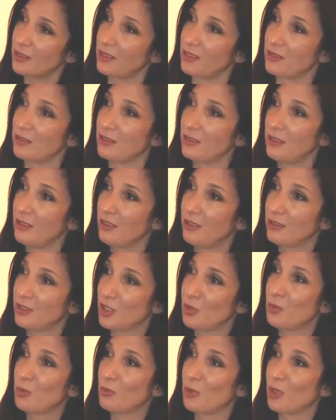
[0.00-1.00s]
these
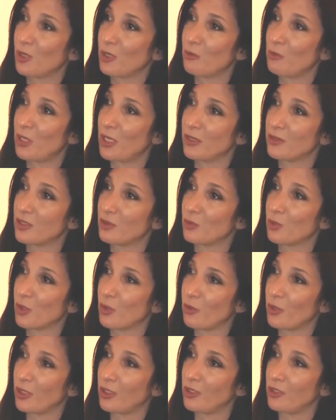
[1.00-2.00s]
supermarket banks that were
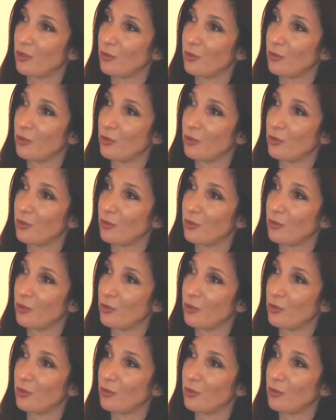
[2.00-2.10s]
created